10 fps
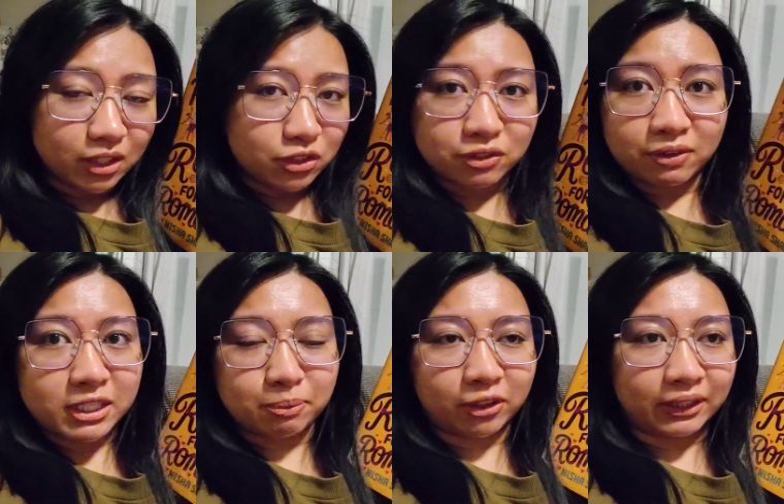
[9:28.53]
she's very
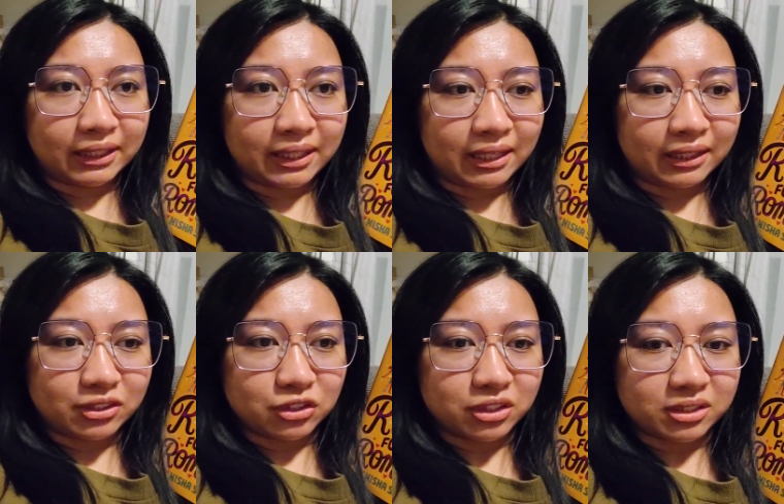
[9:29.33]
smart like that
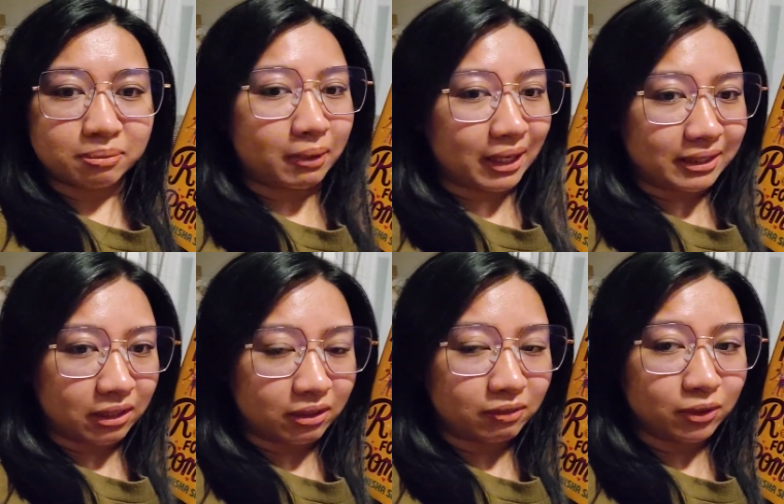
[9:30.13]
and she doesn't back
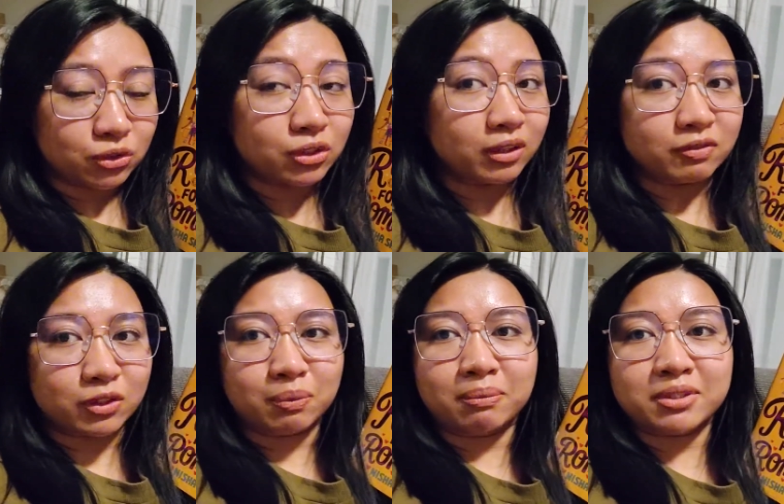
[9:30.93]
down even though she loves
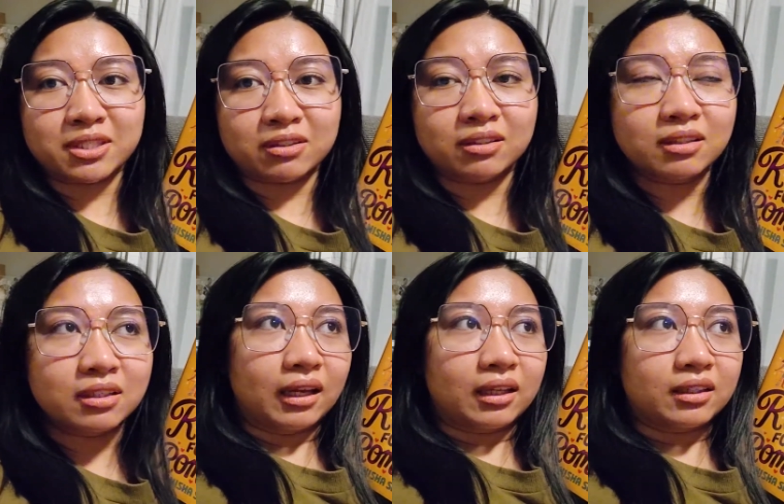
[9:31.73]
her mom still
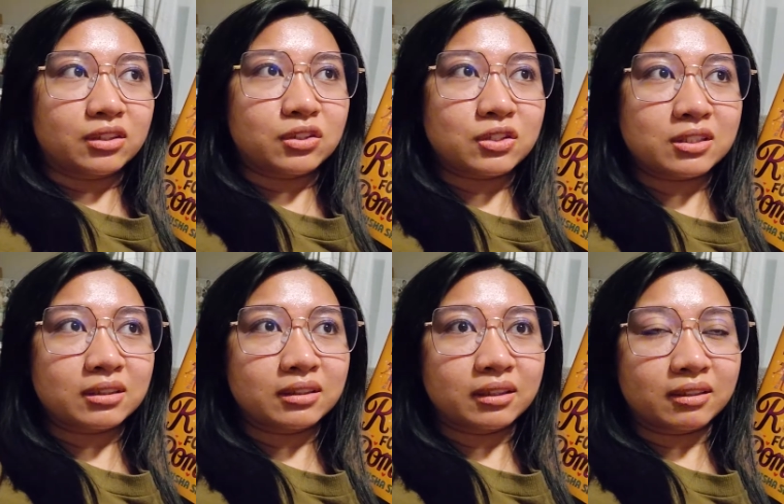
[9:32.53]
and she
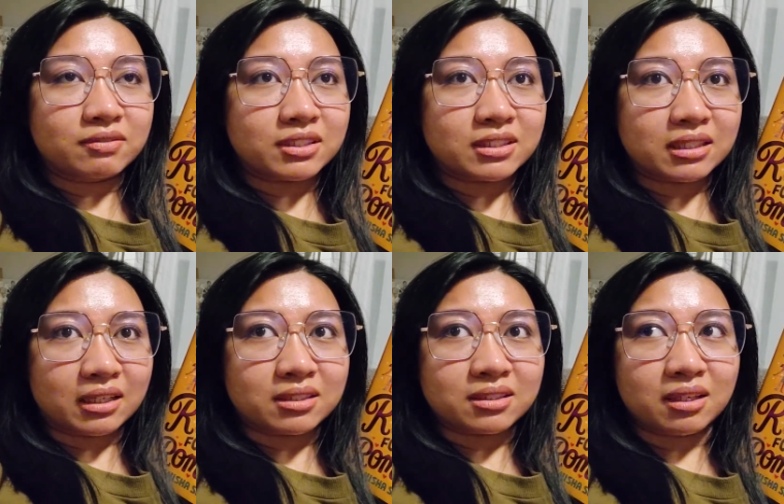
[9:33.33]
still loves
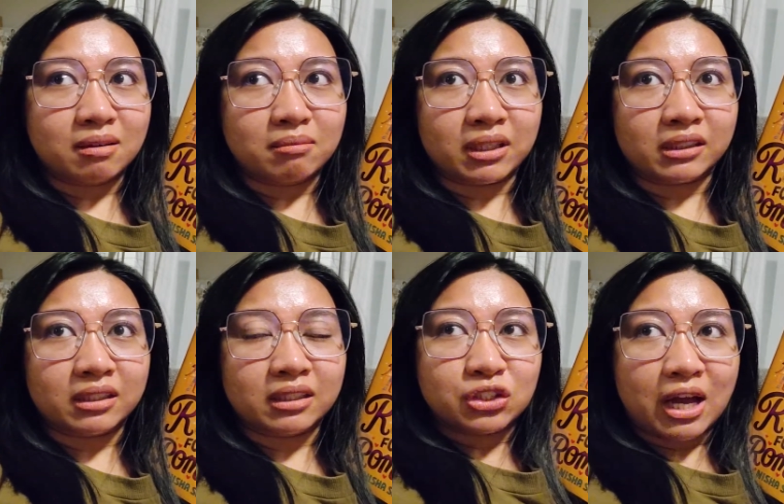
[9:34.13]
dancing but
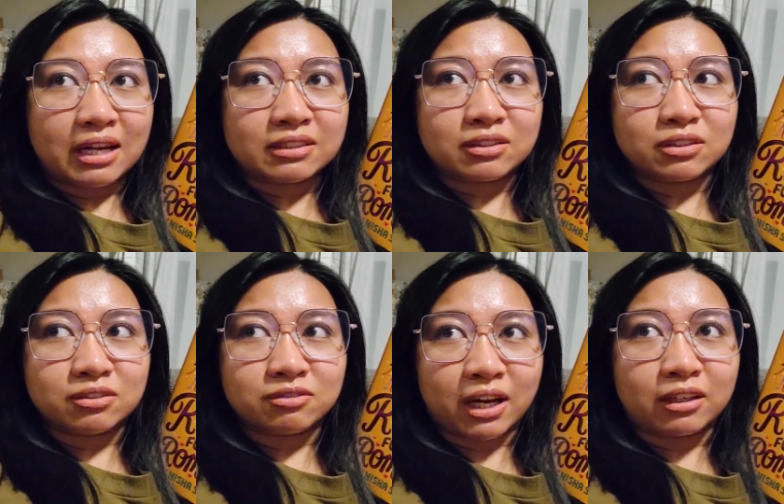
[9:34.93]
she has to
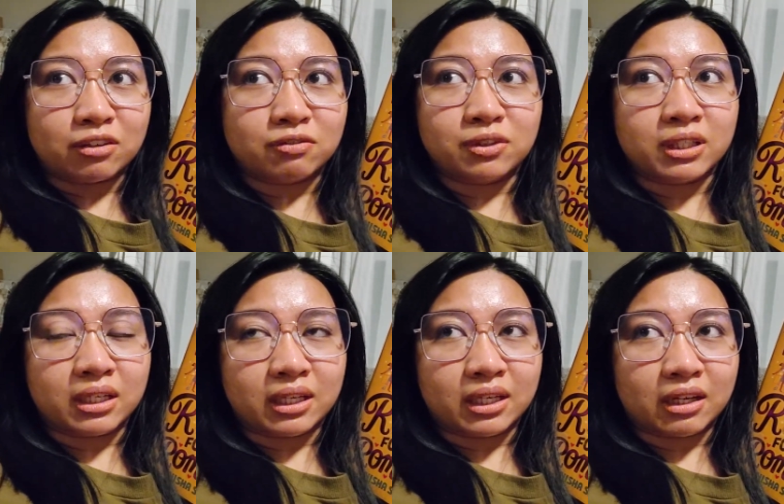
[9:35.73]
find her footing
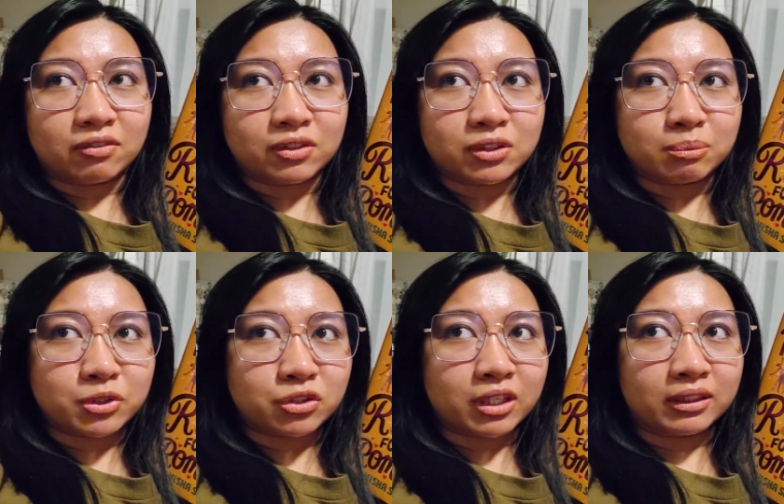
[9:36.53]
again after the
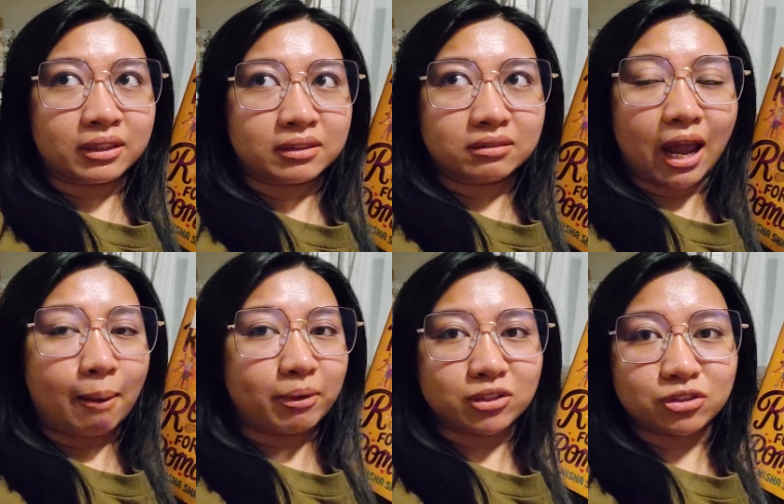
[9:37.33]
betrayal that
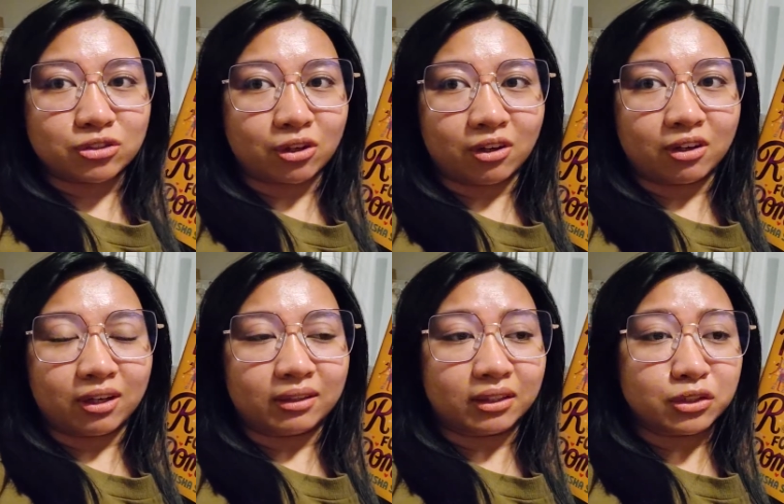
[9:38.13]
happened to her
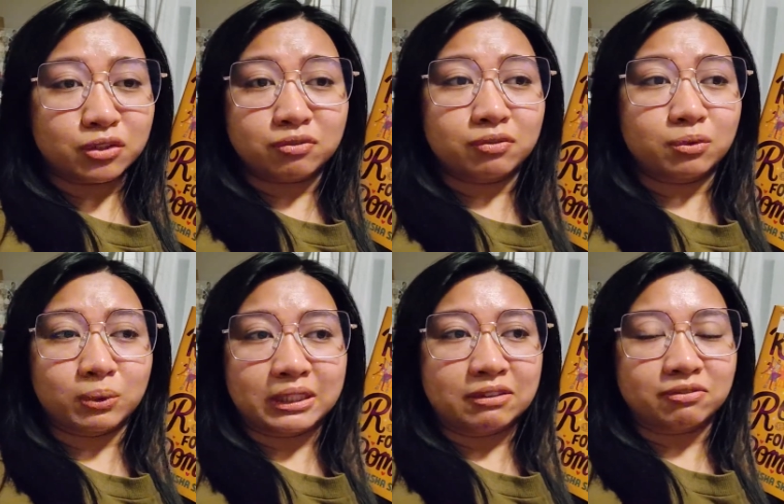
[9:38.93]
and i just
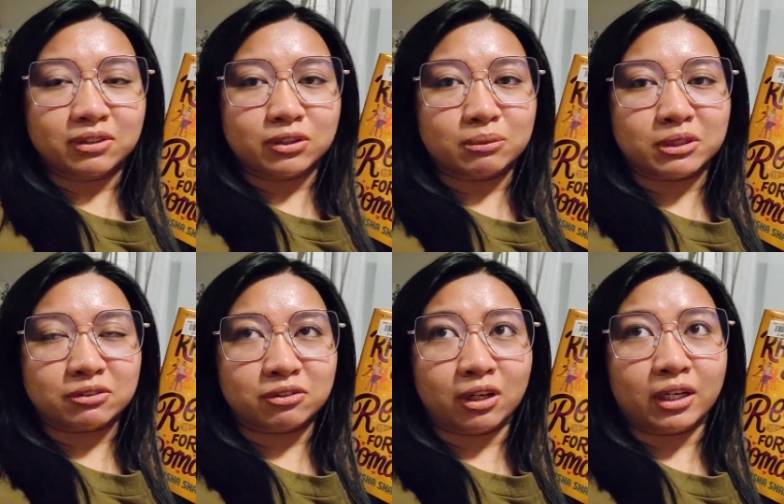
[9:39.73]
really feel so much
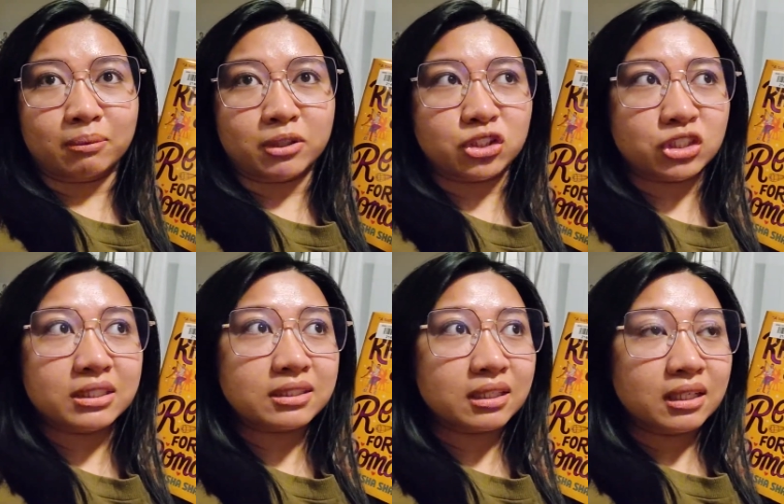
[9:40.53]
for ada but she's